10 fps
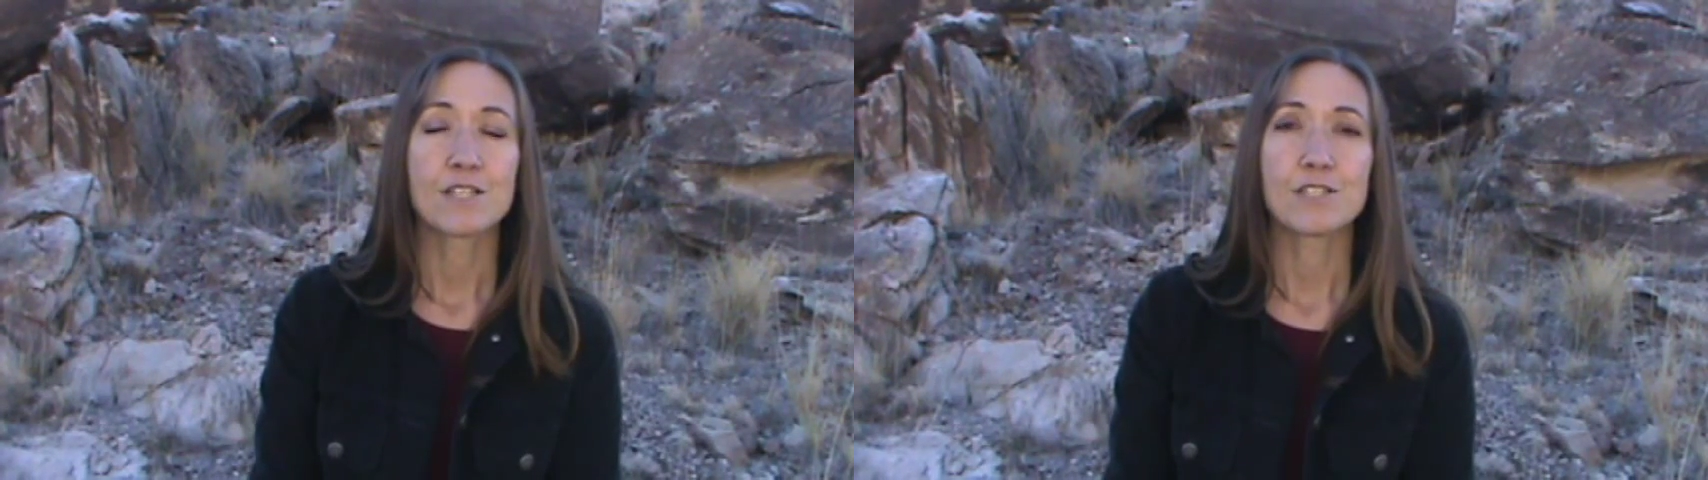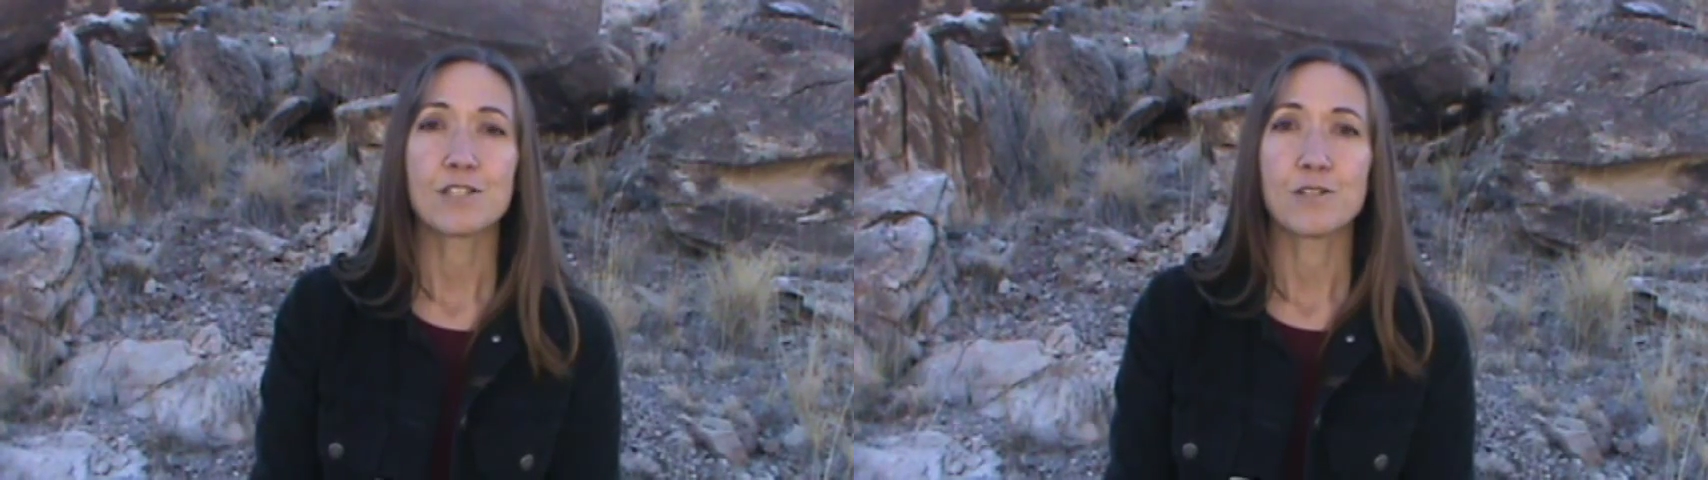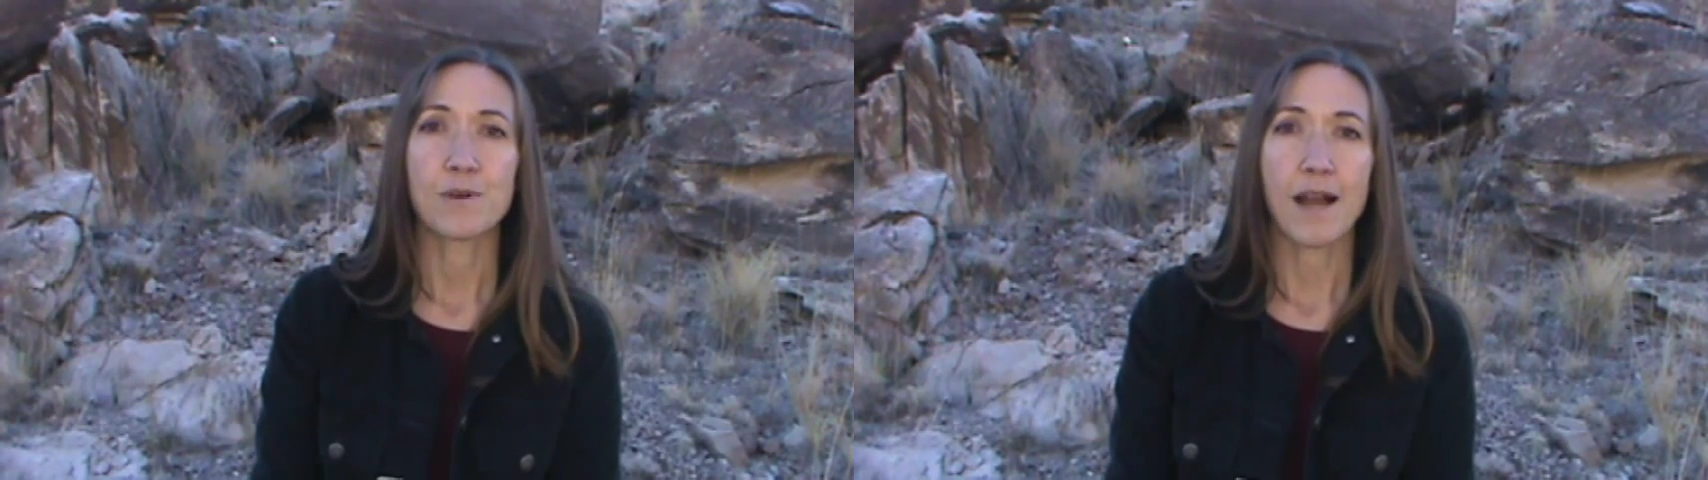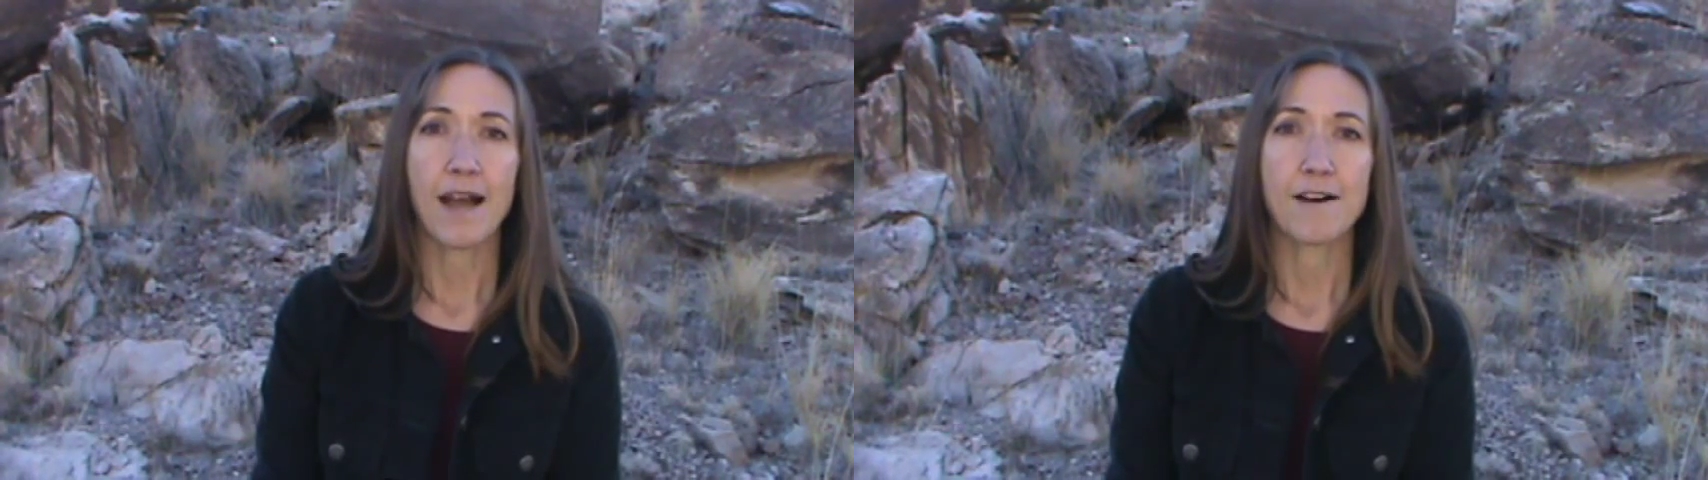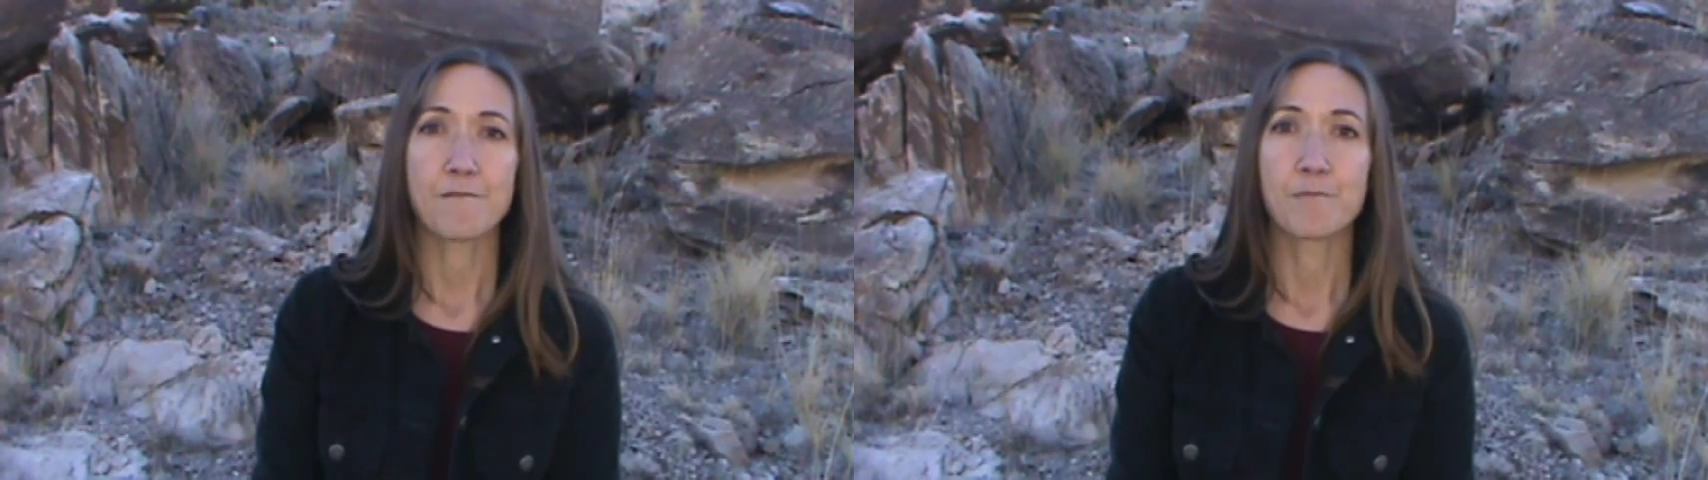Do you have